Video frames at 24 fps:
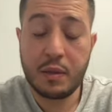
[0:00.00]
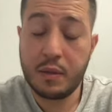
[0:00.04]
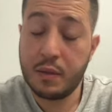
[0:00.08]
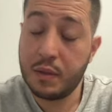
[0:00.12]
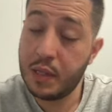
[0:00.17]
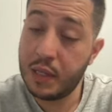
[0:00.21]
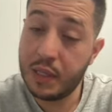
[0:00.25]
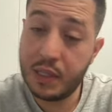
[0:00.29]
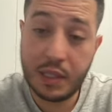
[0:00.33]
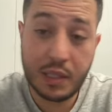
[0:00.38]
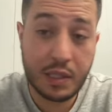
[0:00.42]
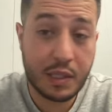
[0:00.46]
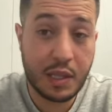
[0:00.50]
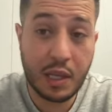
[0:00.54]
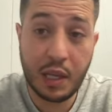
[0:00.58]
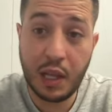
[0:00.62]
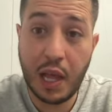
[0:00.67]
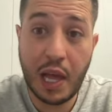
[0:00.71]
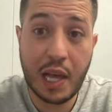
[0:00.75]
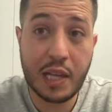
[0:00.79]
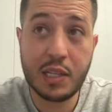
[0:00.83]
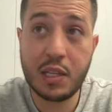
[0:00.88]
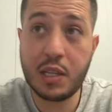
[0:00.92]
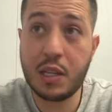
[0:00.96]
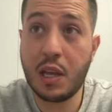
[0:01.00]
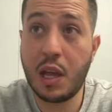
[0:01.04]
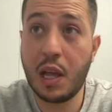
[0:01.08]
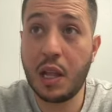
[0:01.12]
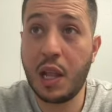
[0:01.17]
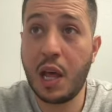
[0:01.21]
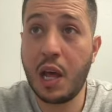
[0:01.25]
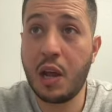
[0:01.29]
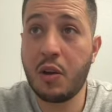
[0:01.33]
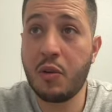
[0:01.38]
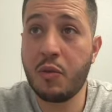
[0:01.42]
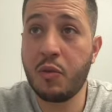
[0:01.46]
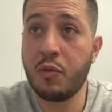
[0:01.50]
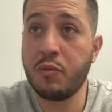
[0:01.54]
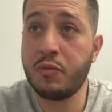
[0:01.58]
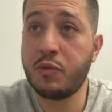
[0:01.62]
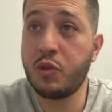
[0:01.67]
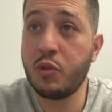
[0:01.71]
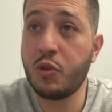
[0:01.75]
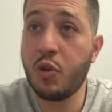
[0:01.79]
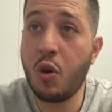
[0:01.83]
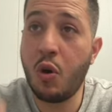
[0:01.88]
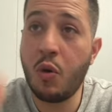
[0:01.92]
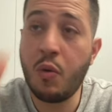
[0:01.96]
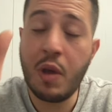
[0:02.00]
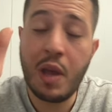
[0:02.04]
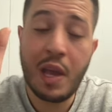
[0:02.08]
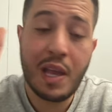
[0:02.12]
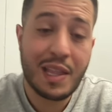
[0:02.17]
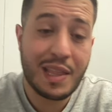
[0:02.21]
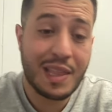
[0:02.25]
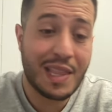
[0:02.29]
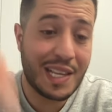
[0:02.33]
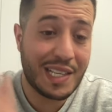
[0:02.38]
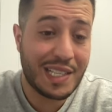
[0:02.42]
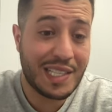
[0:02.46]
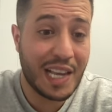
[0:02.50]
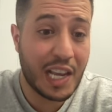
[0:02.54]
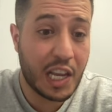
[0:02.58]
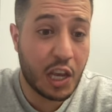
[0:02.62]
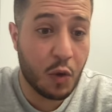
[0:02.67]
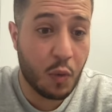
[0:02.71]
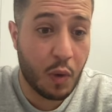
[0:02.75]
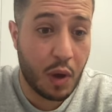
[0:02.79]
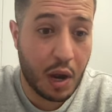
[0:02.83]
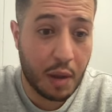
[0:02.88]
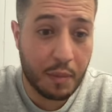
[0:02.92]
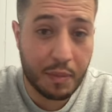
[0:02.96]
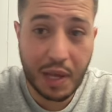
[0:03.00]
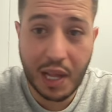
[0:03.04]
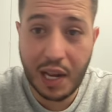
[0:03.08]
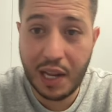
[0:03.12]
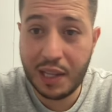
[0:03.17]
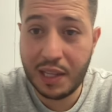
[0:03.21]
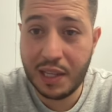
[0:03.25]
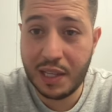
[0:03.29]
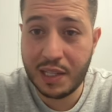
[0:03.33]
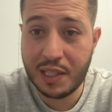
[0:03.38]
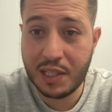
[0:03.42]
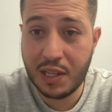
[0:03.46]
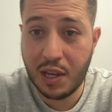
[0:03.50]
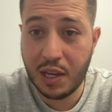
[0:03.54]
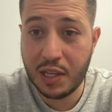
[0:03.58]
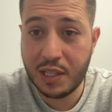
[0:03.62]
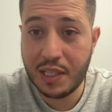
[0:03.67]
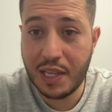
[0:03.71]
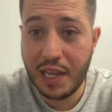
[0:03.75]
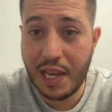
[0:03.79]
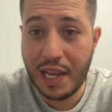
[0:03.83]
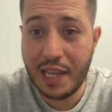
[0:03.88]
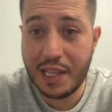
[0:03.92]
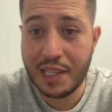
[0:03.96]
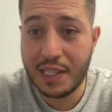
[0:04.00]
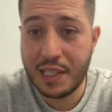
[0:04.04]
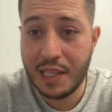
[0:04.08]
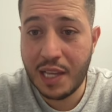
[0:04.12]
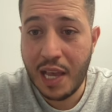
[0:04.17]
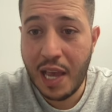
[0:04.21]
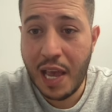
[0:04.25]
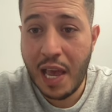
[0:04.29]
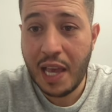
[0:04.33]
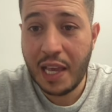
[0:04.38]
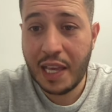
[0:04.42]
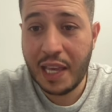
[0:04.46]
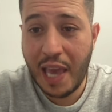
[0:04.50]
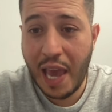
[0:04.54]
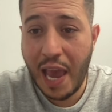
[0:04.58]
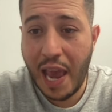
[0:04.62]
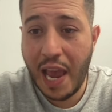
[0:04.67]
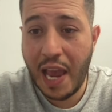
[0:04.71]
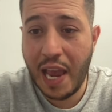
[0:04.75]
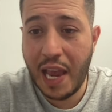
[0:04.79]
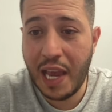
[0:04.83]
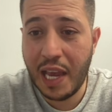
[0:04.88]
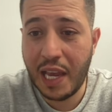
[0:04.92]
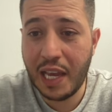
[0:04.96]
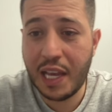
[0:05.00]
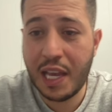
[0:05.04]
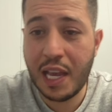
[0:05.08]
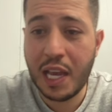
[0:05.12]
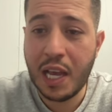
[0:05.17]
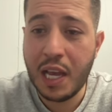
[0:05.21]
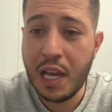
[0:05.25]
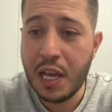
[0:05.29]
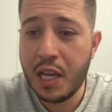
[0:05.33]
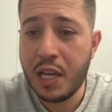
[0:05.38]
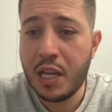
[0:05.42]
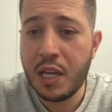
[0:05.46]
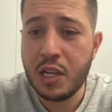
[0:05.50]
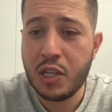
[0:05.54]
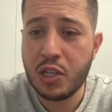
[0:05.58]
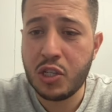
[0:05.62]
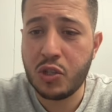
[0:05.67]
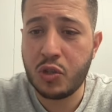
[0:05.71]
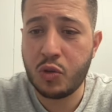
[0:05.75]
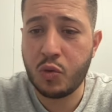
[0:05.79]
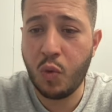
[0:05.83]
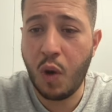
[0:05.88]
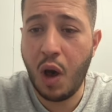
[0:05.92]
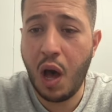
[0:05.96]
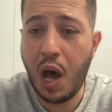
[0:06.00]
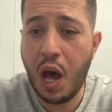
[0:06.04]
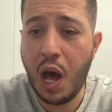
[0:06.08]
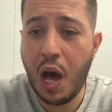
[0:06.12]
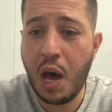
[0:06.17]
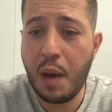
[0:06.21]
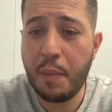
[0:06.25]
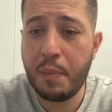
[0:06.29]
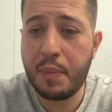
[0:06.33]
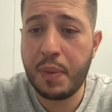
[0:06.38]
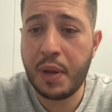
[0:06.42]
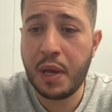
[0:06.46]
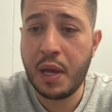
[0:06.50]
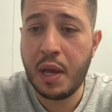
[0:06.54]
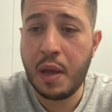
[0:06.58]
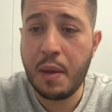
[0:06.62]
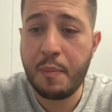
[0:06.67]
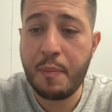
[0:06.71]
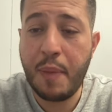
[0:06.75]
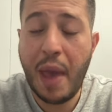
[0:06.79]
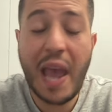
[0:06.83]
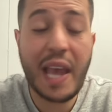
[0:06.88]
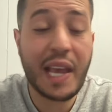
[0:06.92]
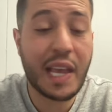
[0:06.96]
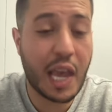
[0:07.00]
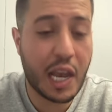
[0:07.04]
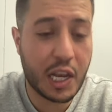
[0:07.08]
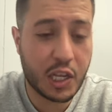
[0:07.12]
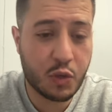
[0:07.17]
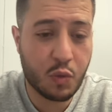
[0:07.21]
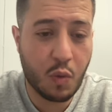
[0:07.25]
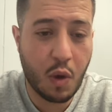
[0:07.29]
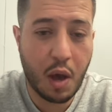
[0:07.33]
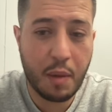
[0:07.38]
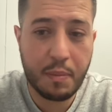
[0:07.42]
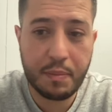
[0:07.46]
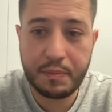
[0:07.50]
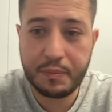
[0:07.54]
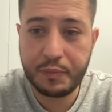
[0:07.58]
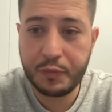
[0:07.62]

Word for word: this still has a lot of room to go. The second one I'm going to discuss is Cake Swap, Pancake Swap,